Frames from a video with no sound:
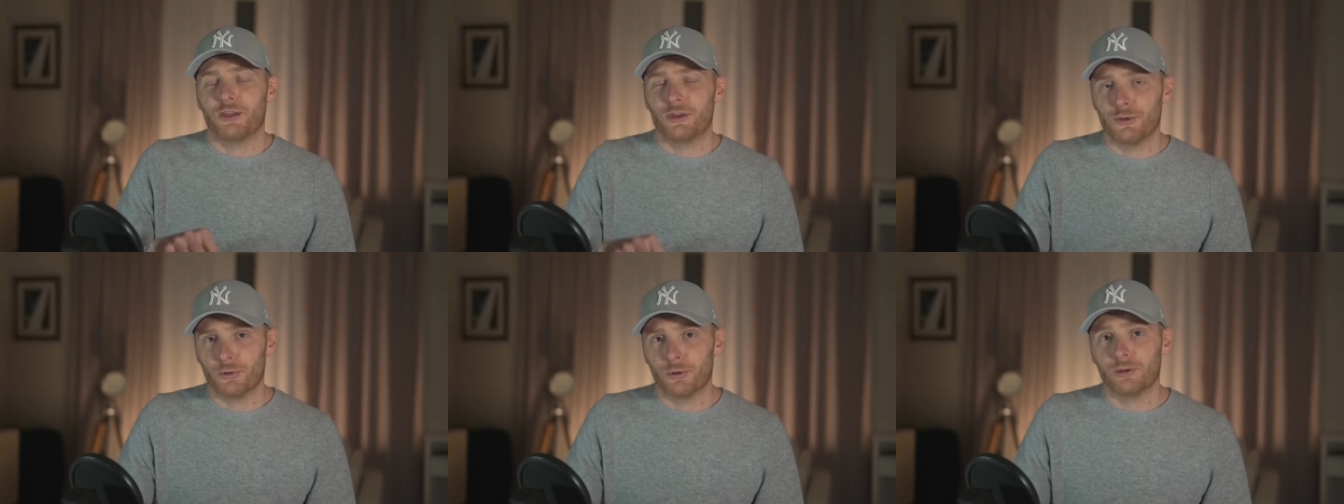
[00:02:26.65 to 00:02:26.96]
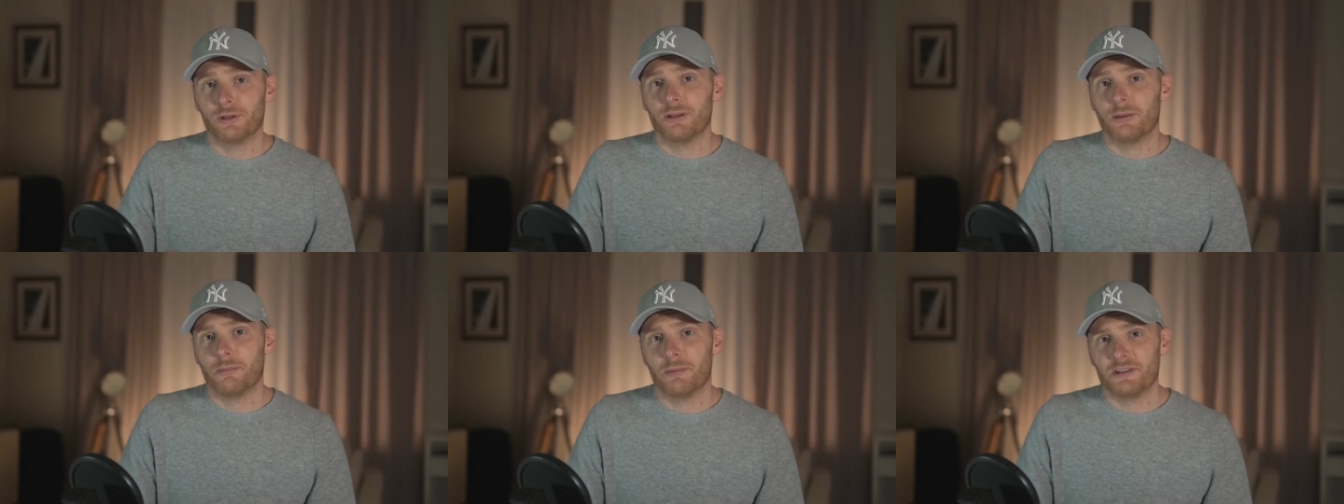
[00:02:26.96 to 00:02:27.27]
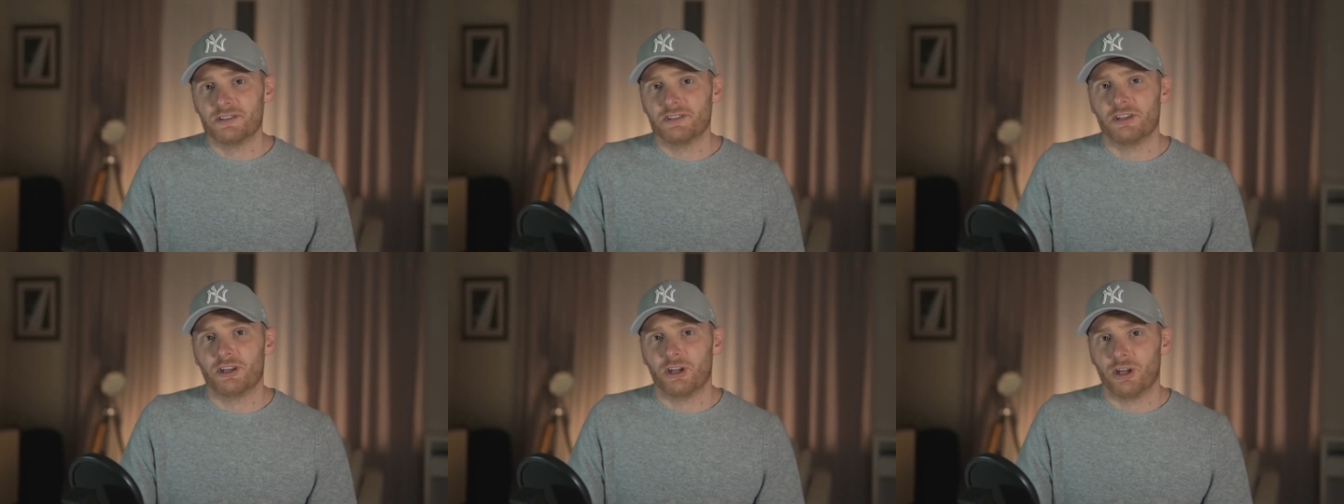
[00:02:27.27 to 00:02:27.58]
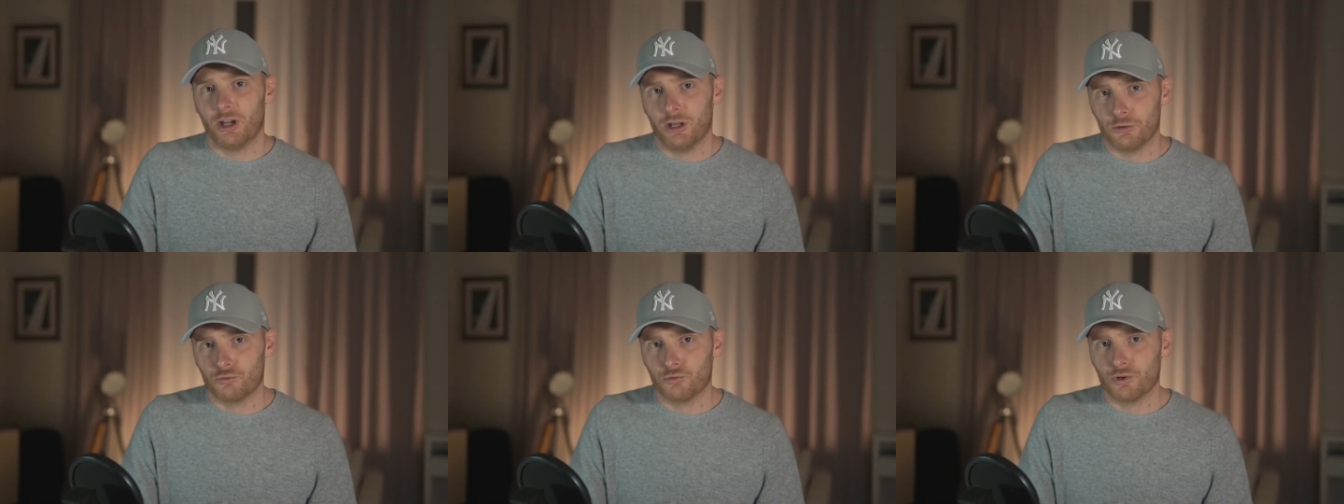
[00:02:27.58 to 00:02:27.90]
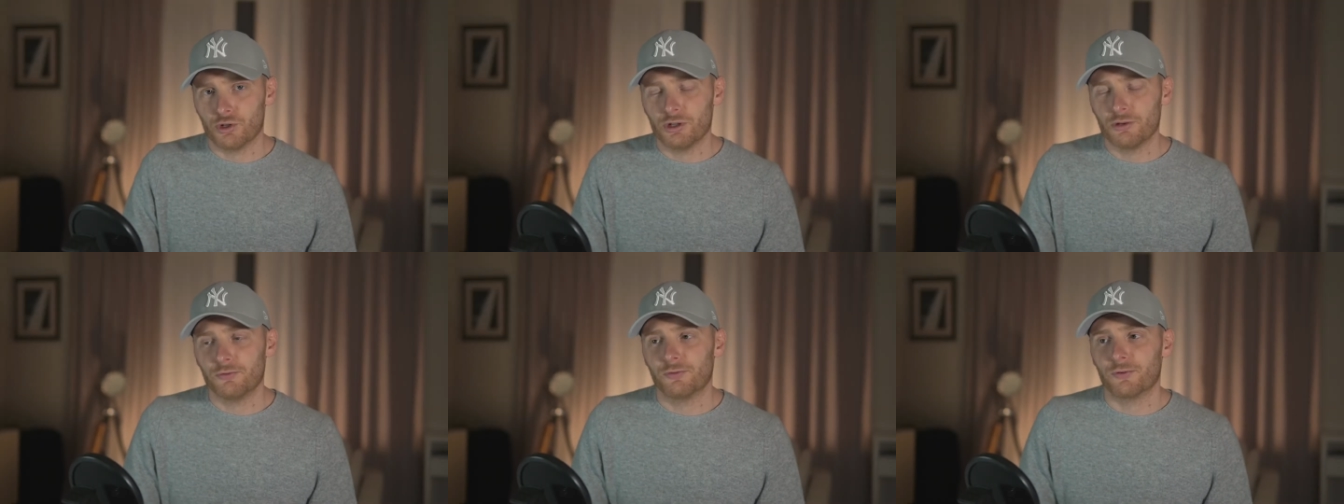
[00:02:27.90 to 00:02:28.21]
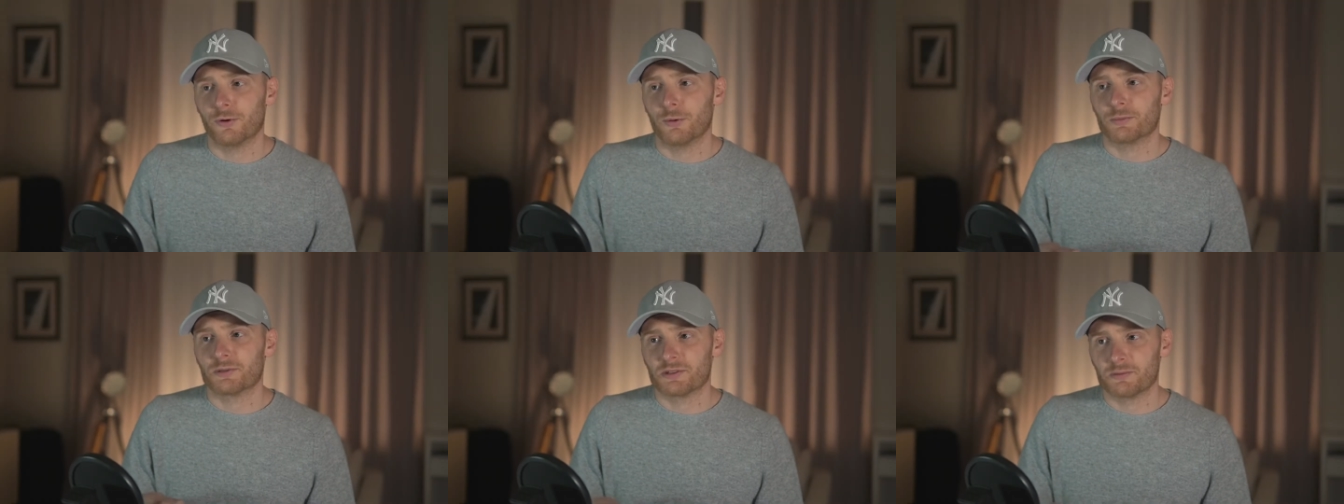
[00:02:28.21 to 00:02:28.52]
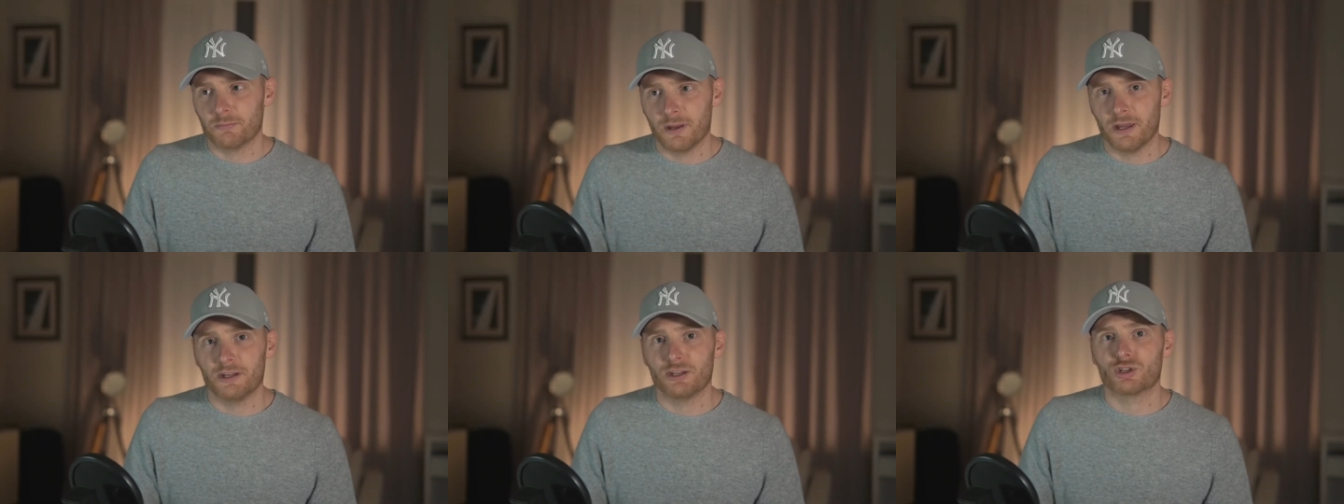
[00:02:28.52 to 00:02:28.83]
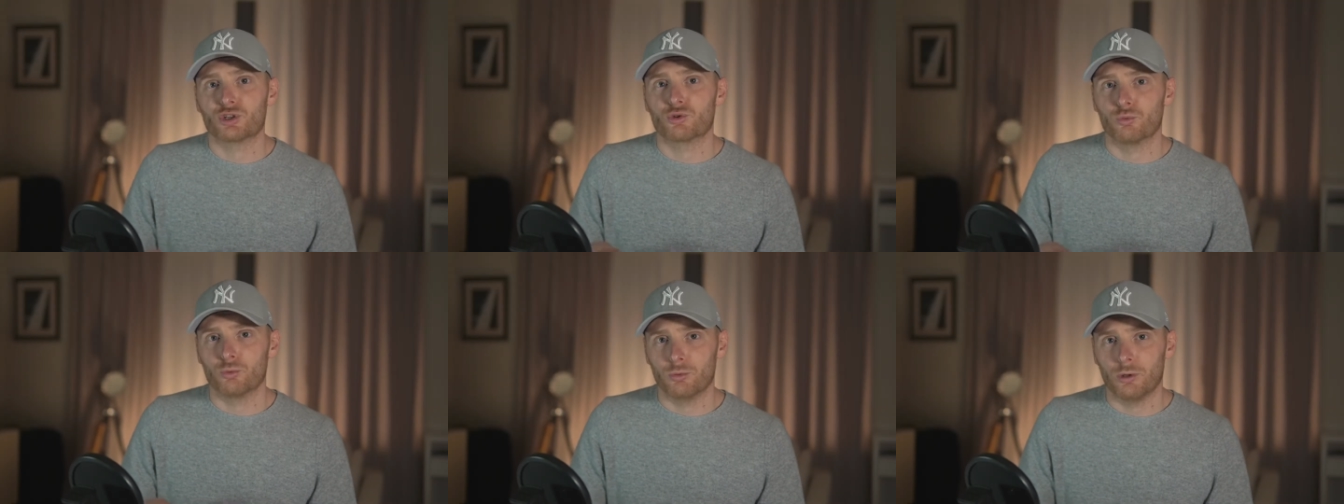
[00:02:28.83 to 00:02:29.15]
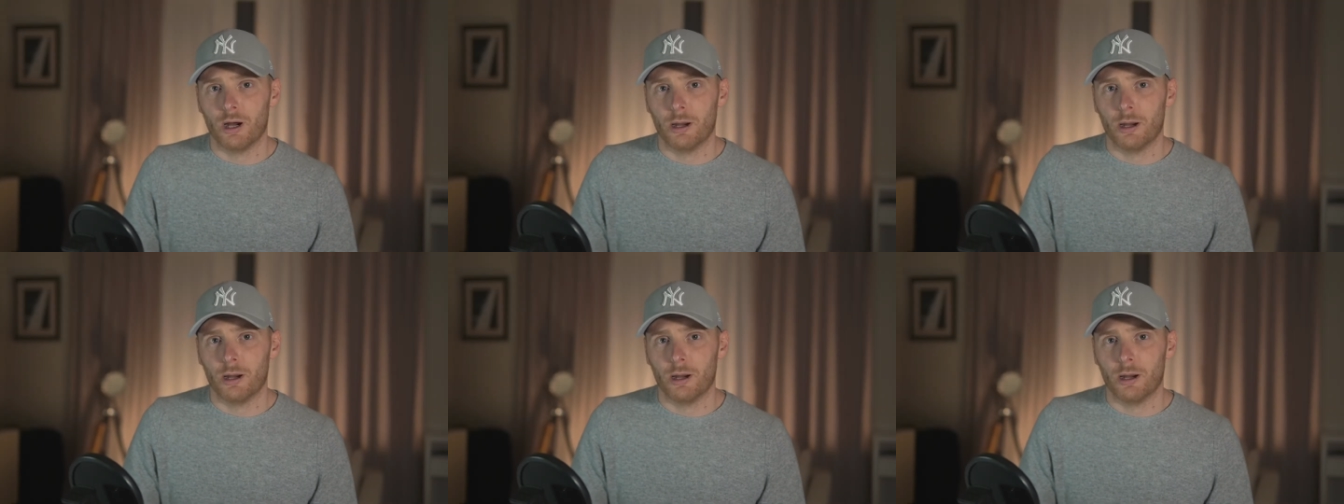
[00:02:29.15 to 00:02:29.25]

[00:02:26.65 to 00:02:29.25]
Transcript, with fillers: your domestic country, from Spanish